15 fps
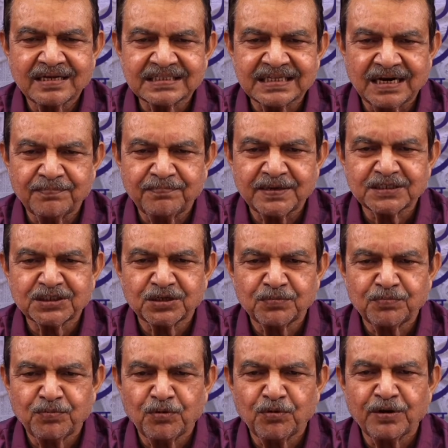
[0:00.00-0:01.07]
third person
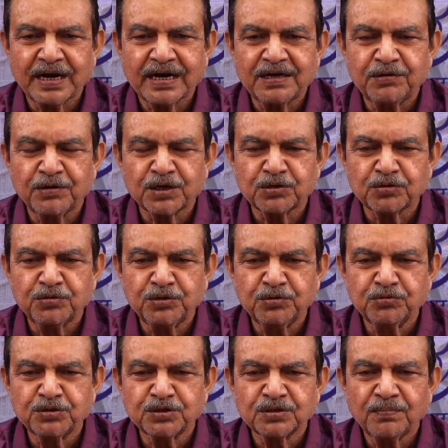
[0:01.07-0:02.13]
plural, you have to
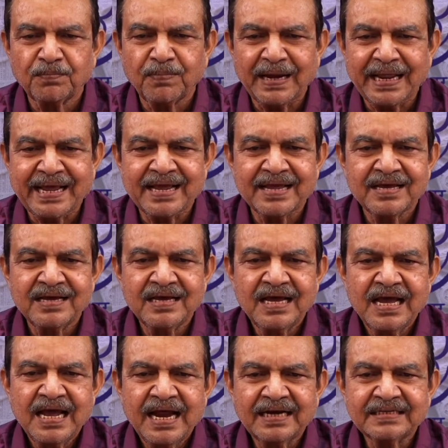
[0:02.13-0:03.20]
use play.
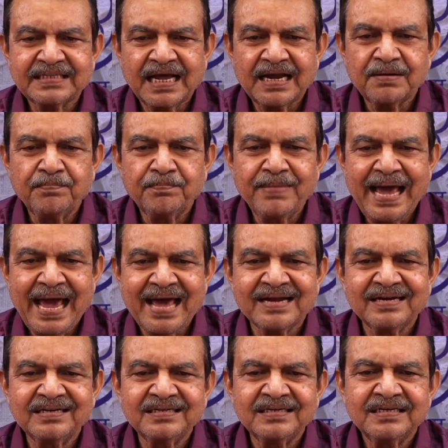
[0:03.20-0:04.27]
And then
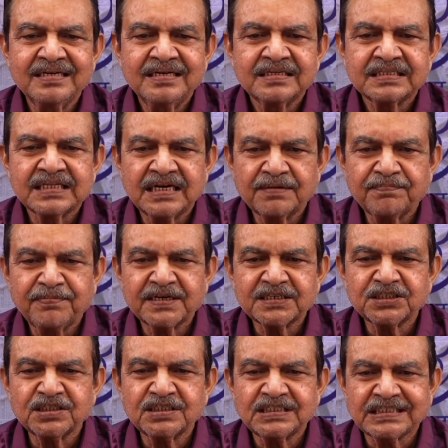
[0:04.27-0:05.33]
man, third
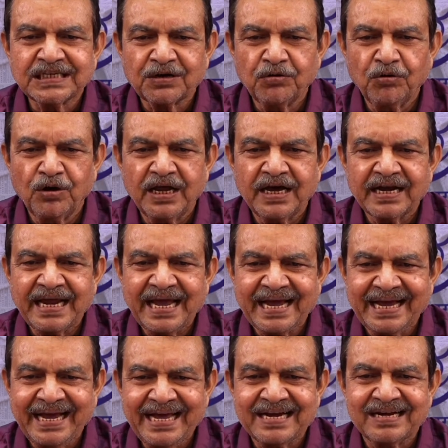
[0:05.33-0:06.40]
person singular,
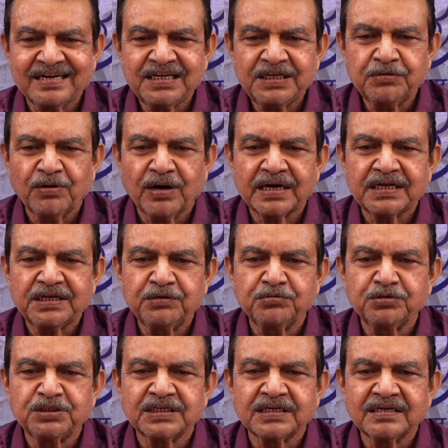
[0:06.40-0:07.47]
again you are
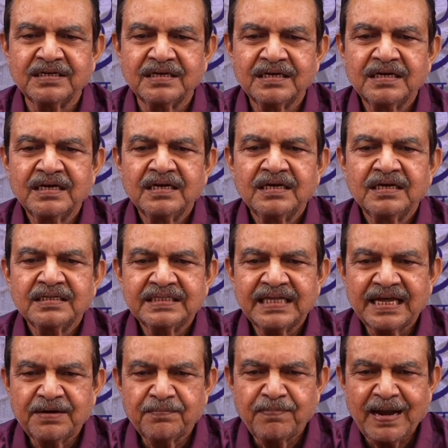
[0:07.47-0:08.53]
using the
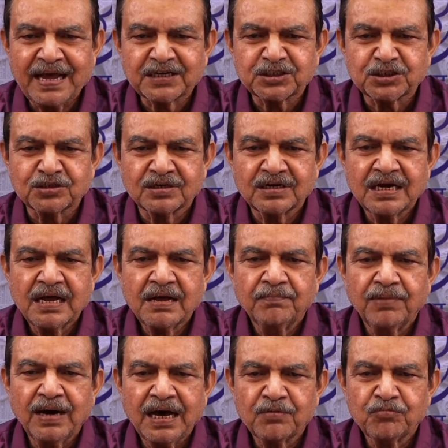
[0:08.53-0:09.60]
inflection,
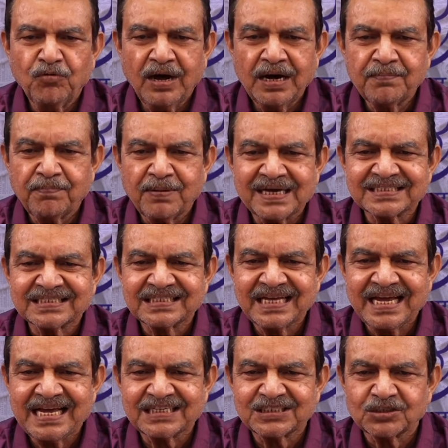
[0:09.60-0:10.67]
verb 1 plus
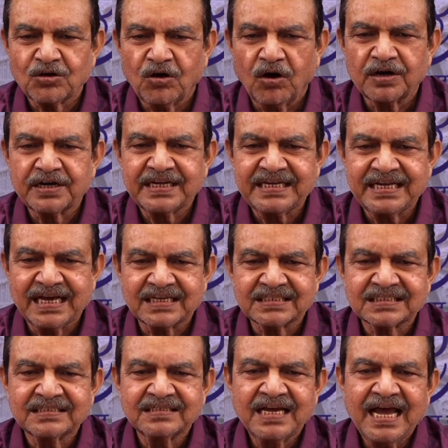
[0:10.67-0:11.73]
S or
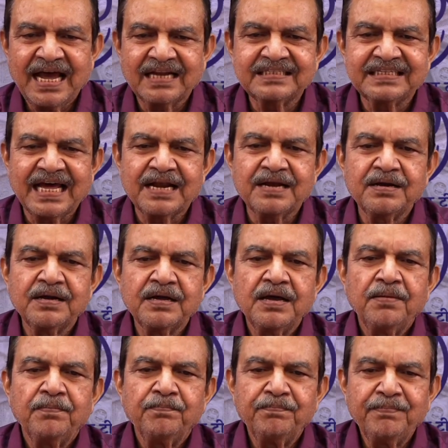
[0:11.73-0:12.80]
yes. And then
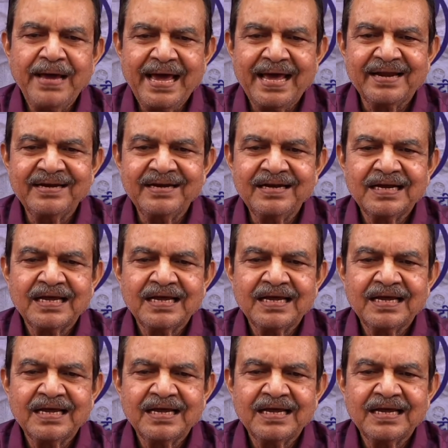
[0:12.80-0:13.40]
men,